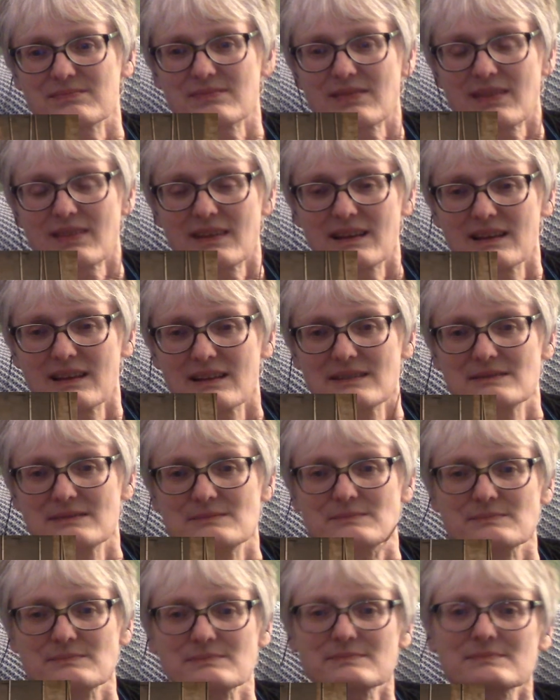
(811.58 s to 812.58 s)

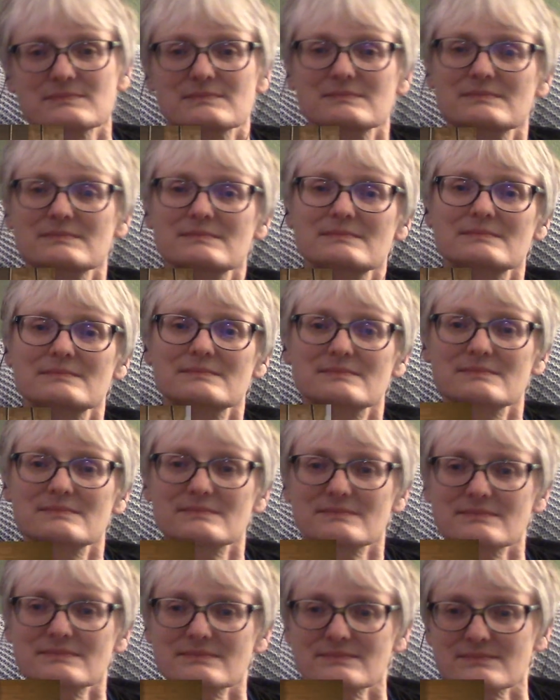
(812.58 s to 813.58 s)

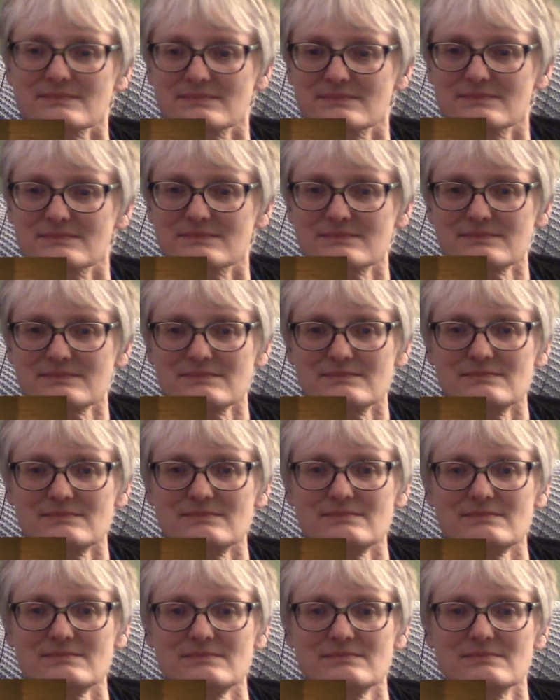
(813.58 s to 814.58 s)

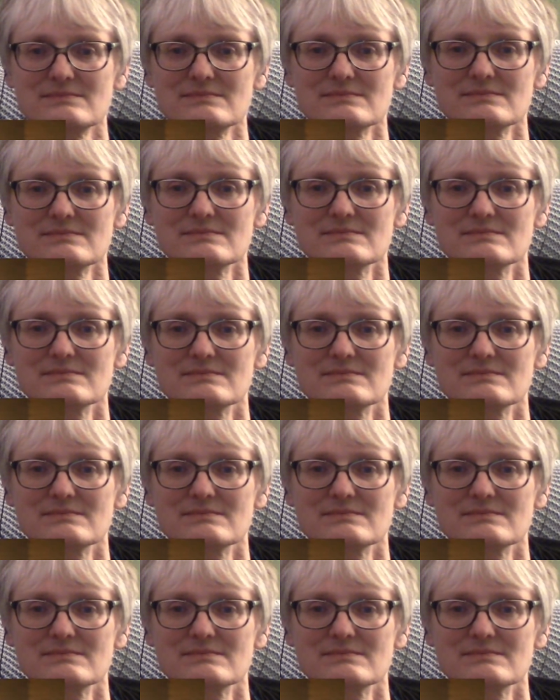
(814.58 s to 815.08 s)
[no speech]